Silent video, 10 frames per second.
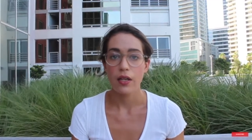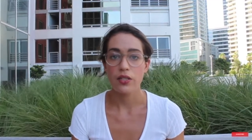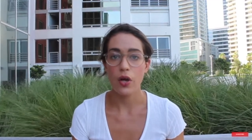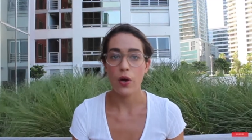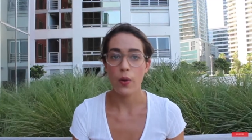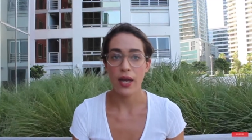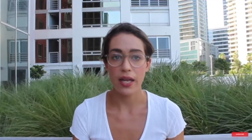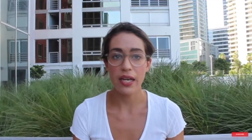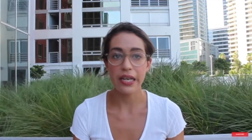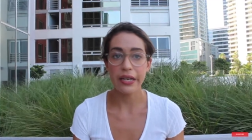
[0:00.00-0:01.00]
So
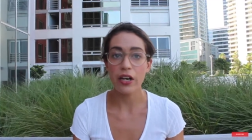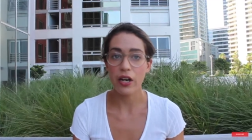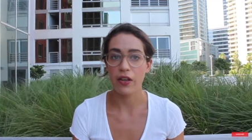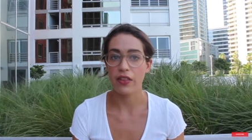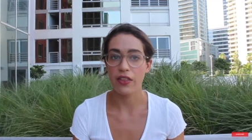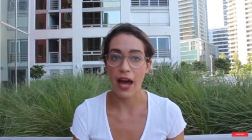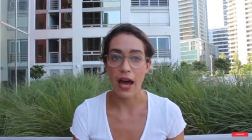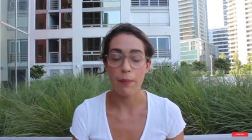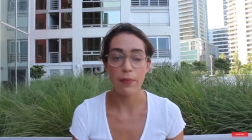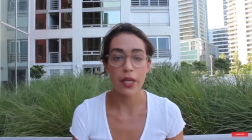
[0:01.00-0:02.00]
in a year,
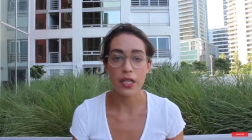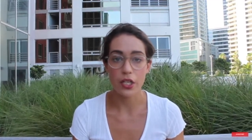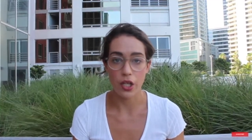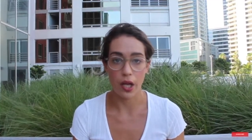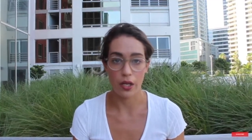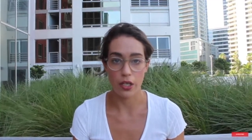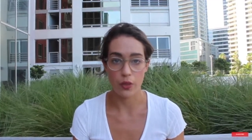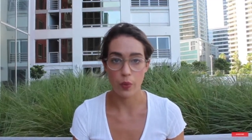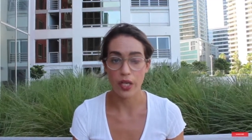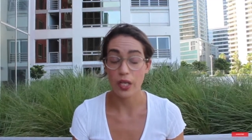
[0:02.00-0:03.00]
that million
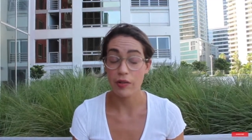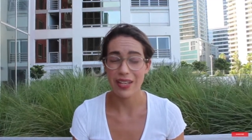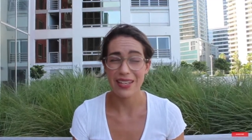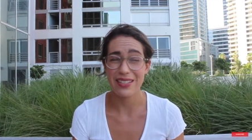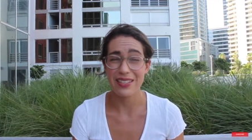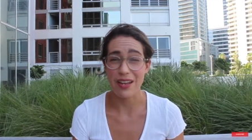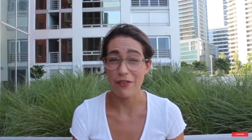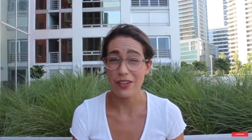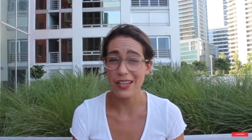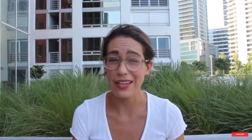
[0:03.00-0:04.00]
dollars would yield like
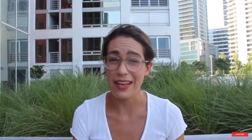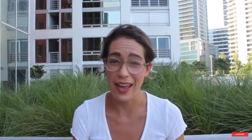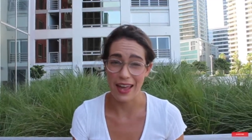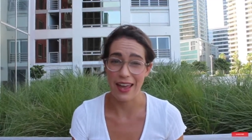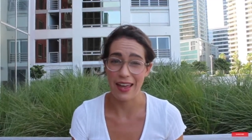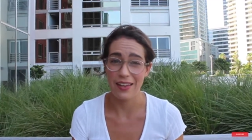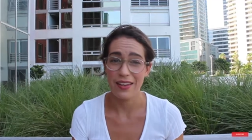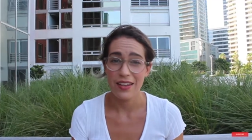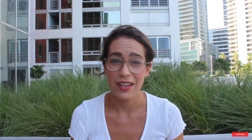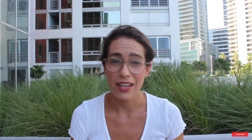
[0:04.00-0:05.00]
seventy K
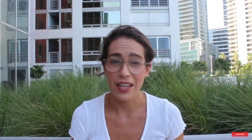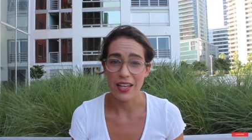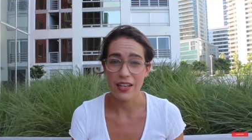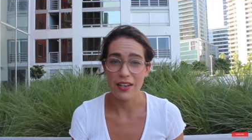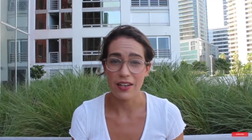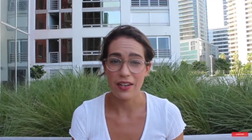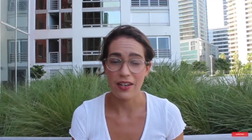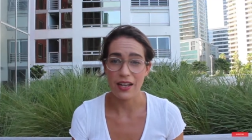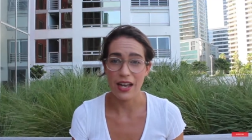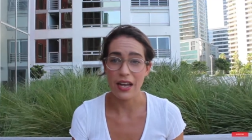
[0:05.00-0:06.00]
in
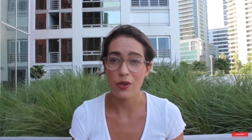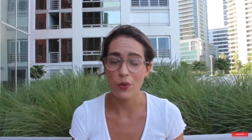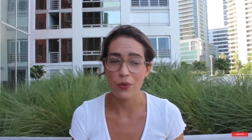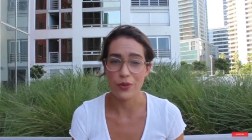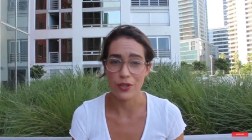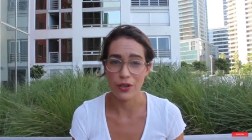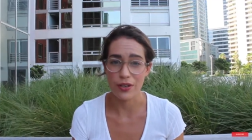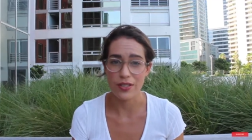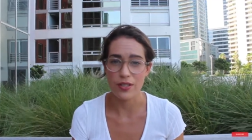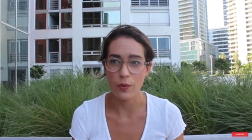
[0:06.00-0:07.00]
annual
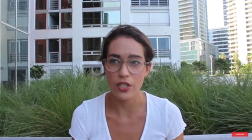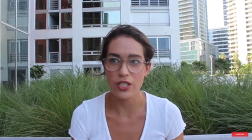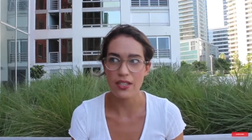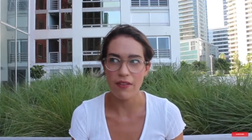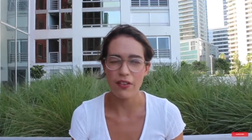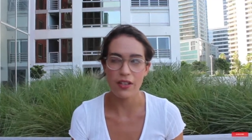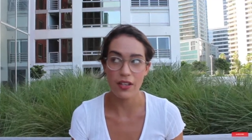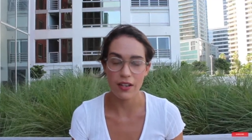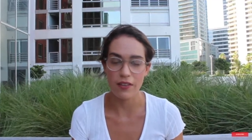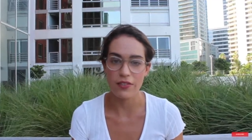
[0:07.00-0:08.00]
returns, which is
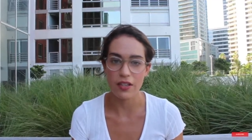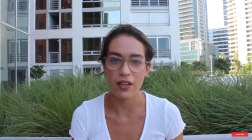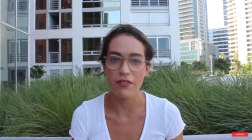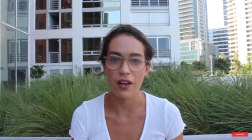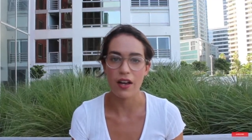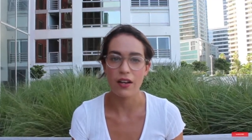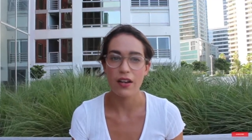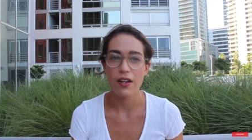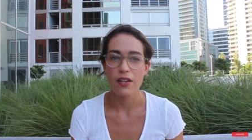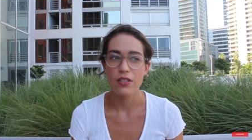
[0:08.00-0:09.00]
definitely enough to live
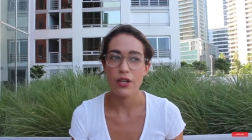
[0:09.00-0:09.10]
on.